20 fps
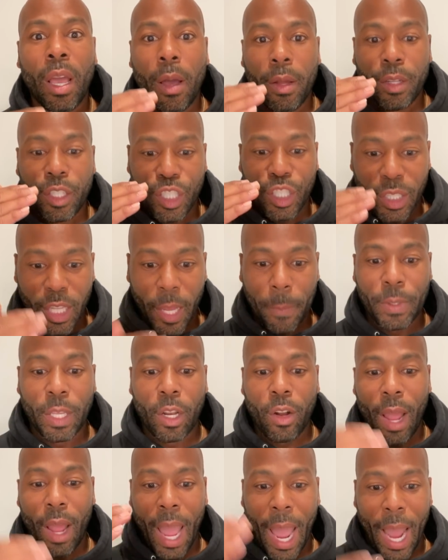steps that
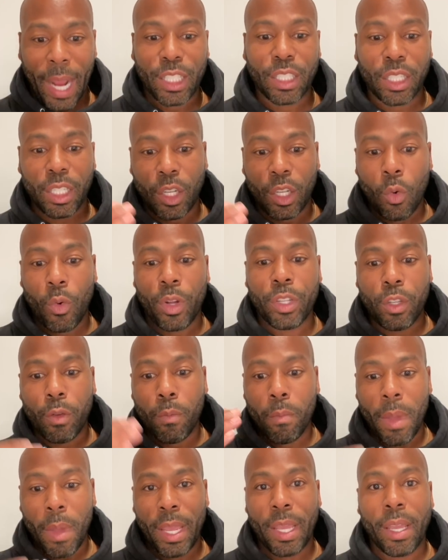are actually going to
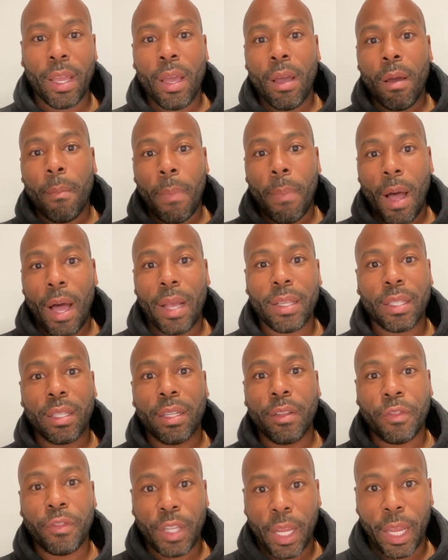make
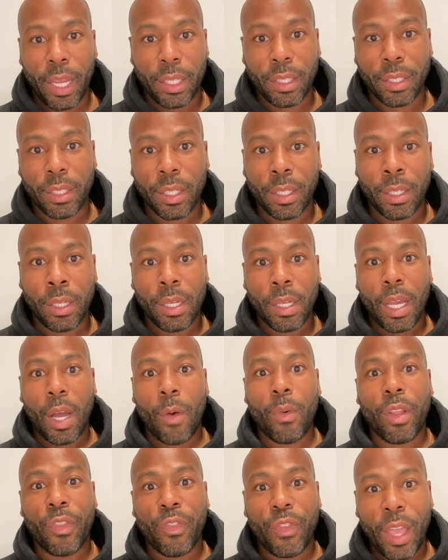positive change. I
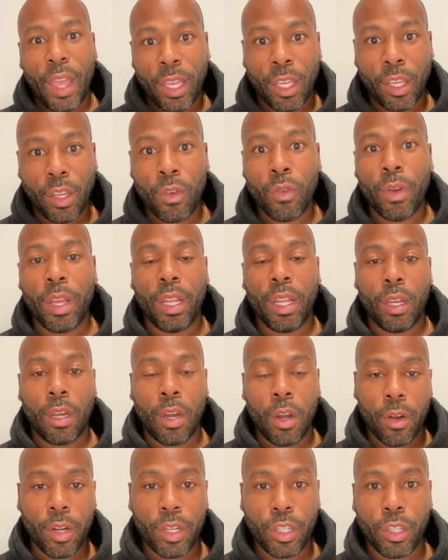want to thank you and
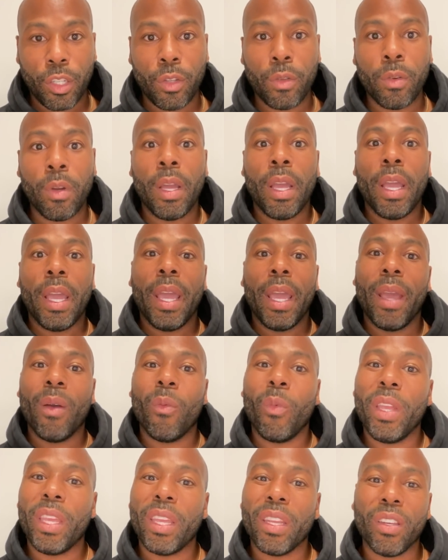encourage you, and
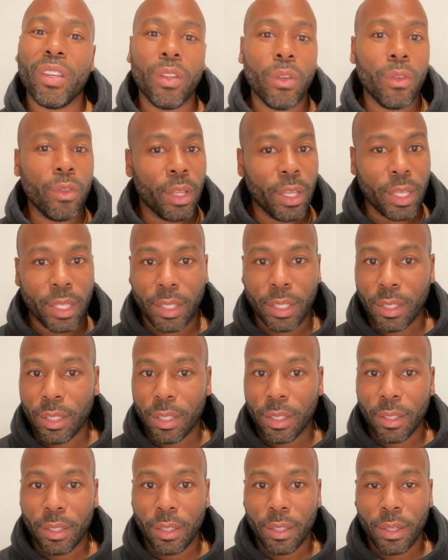we can do this.
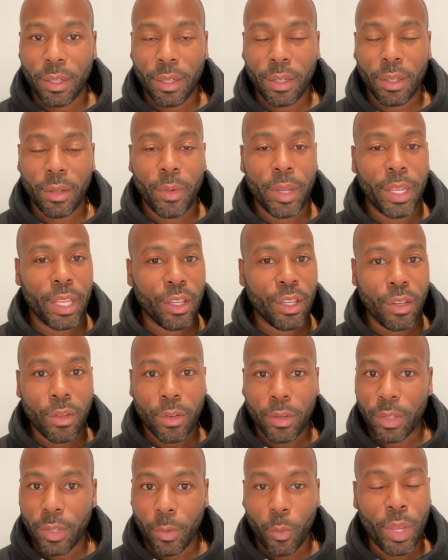We can do
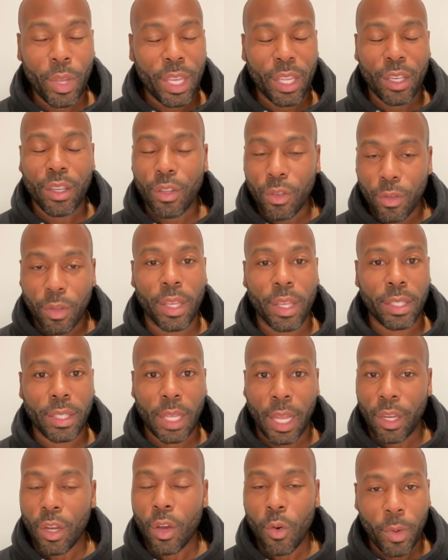it. We can do this.
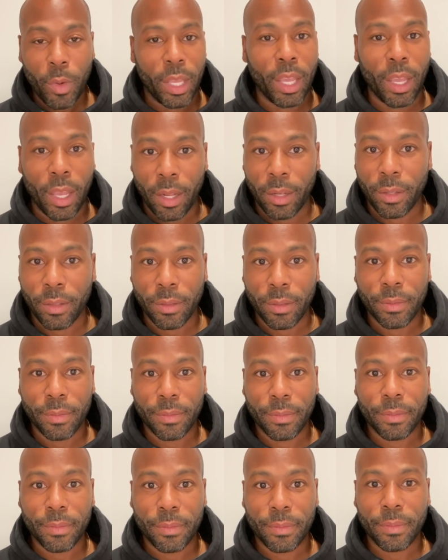I know we can.
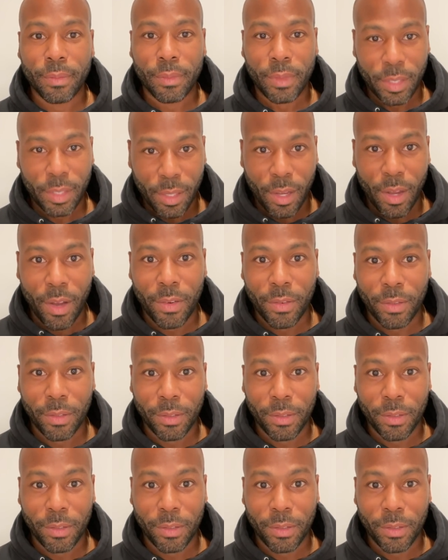Let's go.